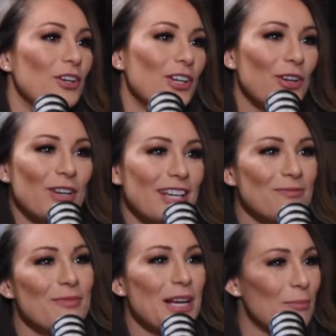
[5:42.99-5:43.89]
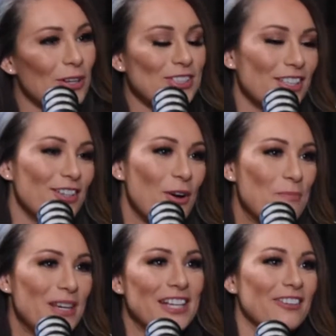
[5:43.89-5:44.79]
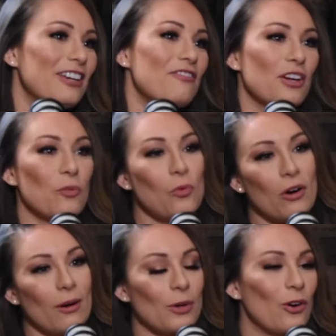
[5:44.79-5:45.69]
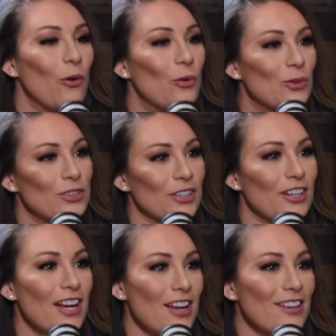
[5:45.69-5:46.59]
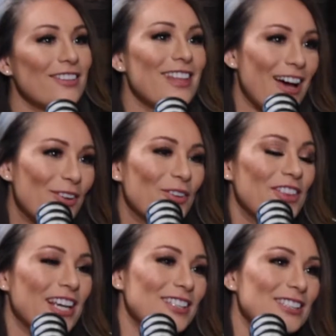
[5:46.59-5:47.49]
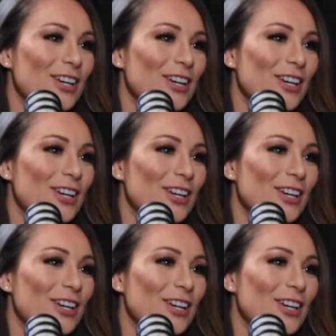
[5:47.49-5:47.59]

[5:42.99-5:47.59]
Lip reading: You know, you can meet a person and know immediately if they're warm or cold or that whole thing.